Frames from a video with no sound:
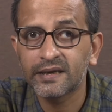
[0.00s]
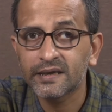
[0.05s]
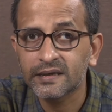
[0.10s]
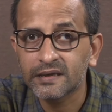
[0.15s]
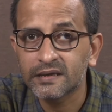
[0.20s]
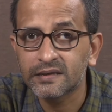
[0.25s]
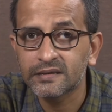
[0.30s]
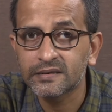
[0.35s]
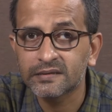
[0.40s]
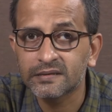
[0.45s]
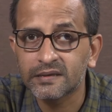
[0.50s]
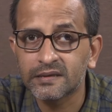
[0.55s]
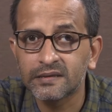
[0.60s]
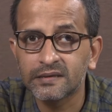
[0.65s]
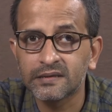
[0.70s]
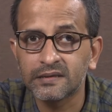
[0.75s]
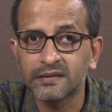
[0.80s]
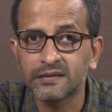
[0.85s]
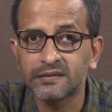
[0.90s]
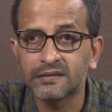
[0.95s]
Direct
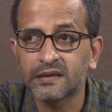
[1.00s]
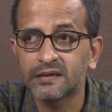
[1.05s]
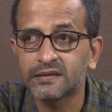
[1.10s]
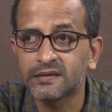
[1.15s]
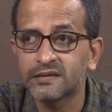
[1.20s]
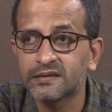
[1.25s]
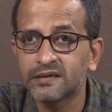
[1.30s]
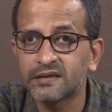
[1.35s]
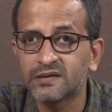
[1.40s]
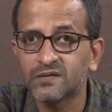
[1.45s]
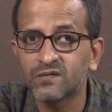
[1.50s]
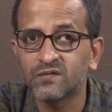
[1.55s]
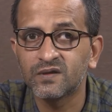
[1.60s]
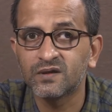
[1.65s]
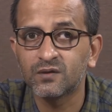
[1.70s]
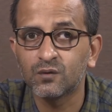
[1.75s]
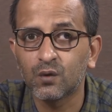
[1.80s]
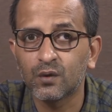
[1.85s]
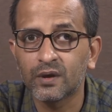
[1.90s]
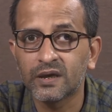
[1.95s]
understanding is
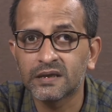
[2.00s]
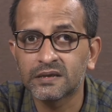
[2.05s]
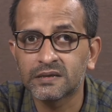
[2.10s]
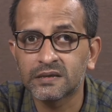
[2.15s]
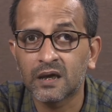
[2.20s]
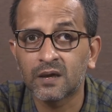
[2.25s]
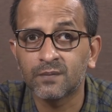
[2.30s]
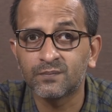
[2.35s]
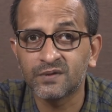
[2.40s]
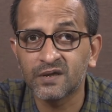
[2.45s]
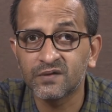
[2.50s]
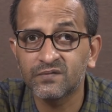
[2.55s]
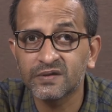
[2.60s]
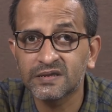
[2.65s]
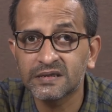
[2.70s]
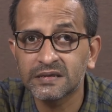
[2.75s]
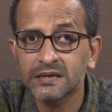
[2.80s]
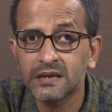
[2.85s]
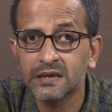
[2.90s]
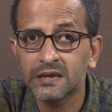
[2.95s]
alternatively known as
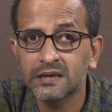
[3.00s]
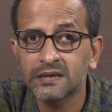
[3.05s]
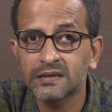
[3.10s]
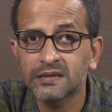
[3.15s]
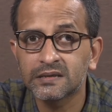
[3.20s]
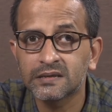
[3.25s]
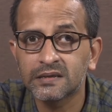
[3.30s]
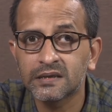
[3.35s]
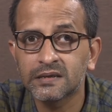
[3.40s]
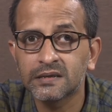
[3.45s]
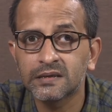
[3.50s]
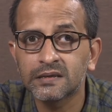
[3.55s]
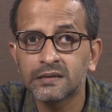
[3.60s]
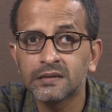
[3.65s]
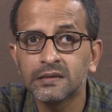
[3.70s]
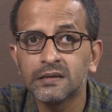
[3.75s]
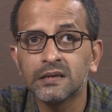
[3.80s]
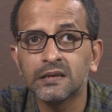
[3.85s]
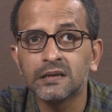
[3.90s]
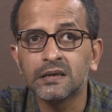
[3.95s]
observational understanding